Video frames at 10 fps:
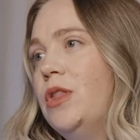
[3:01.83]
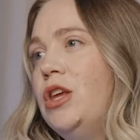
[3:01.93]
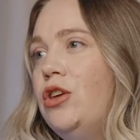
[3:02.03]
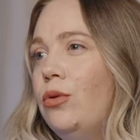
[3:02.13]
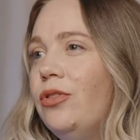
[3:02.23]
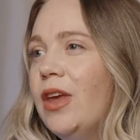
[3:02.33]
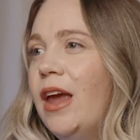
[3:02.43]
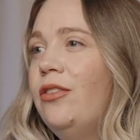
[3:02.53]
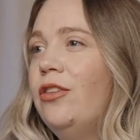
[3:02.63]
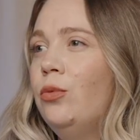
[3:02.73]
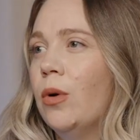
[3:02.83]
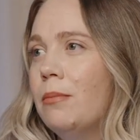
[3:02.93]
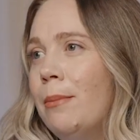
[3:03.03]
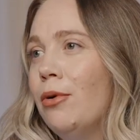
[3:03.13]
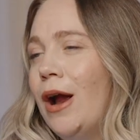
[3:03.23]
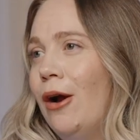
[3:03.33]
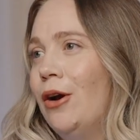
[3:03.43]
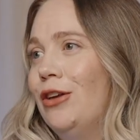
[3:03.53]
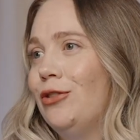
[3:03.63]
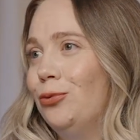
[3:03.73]
The use cases where member
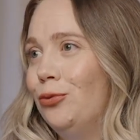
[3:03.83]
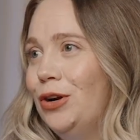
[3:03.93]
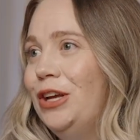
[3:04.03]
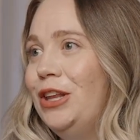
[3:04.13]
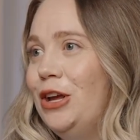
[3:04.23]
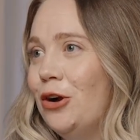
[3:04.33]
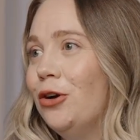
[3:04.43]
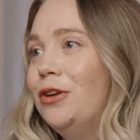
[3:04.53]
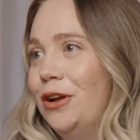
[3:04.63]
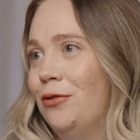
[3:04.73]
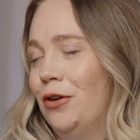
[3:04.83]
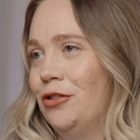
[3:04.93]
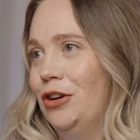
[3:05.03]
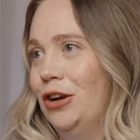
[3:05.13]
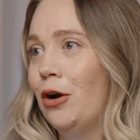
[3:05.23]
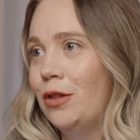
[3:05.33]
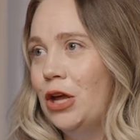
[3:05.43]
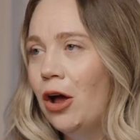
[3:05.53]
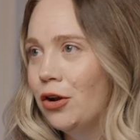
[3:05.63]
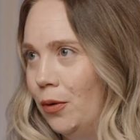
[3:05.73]
areas really earn their friction are the
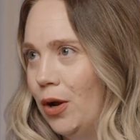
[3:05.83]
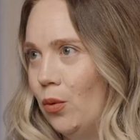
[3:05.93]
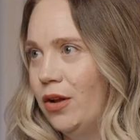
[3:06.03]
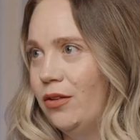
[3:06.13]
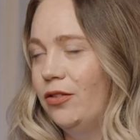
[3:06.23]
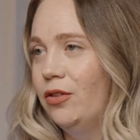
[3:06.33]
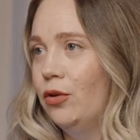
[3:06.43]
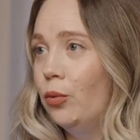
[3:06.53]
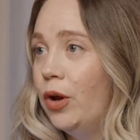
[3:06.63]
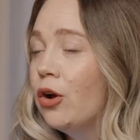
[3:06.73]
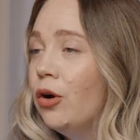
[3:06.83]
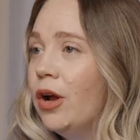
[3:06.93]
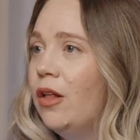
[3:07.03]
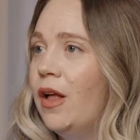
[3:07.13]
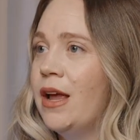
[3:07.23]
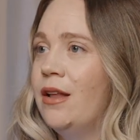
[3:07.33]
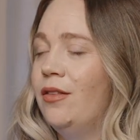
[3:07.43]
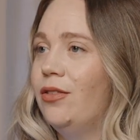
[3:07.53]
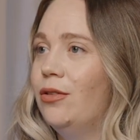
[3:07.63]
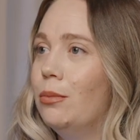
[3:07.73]
ongoing ones: reoccurring
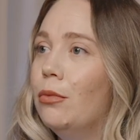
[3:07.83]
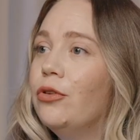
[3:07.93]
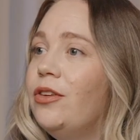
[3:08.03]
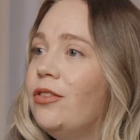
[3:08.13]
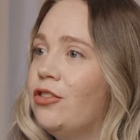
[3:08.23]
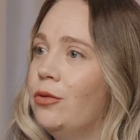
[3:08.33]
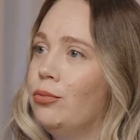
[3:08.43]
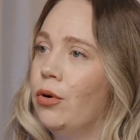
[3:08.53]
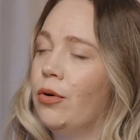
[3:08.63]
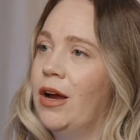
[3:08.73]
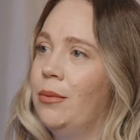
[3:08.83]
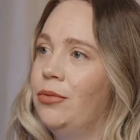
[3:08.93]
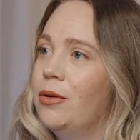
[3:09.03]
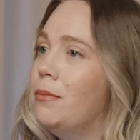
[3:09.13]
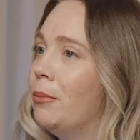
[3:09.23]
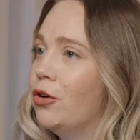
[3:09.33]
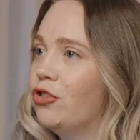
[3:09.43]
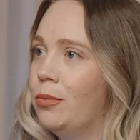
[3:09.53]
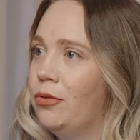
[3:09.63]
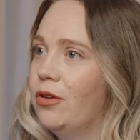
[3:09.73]
clients, multi-session programs,
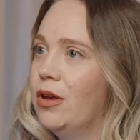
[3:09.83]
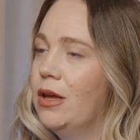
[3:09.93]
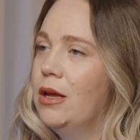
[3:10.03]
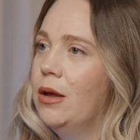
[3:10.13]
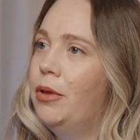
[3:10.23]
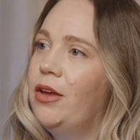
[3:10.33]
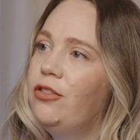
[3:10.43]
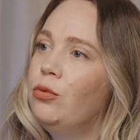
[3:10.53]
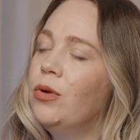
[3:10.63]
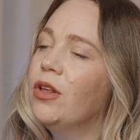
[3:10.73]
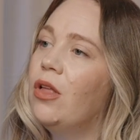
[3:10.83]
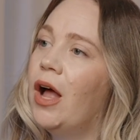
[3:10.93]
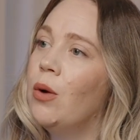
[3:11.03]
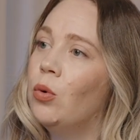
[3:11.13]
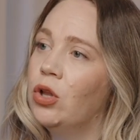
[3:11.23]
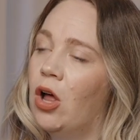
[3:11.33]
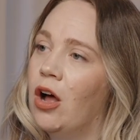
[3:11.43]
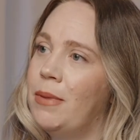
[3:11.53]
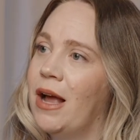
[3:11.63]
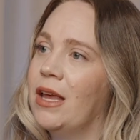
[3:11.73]
memberships. Places where the client will
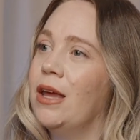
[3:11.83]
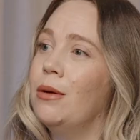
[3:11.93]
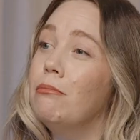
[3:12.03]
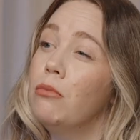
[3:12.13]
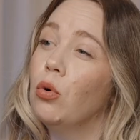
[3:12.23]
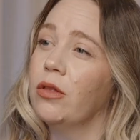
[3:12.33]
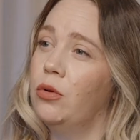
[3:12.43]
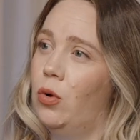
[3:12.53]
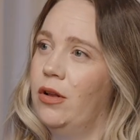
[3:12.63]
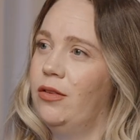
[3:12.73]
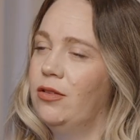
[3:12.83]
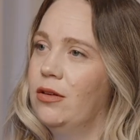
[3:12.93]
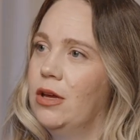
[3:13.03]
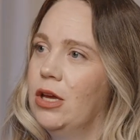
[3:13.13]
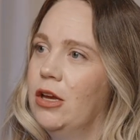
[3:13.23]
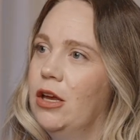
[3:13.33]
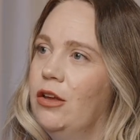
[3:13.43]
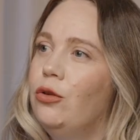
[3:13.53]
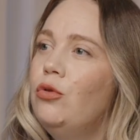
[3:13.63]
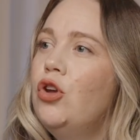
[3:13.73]
log back in more than once.
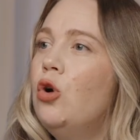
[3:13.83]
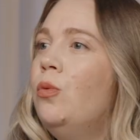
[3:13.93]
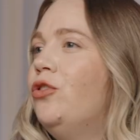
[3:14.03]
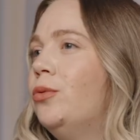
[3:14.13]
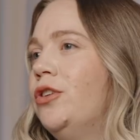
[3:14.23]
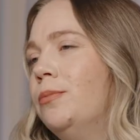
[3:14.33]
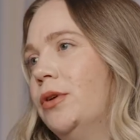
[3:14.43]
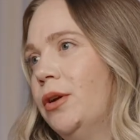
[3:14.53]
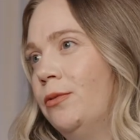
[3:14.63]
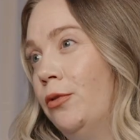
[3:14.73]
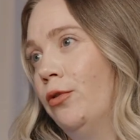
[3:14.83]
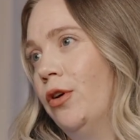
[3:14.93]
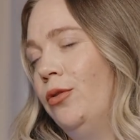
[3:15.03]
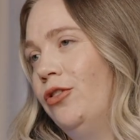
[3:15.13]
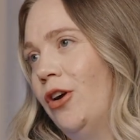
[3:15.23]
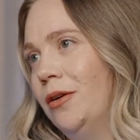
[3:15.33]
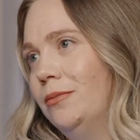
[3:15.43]
So know which one you're building before you start.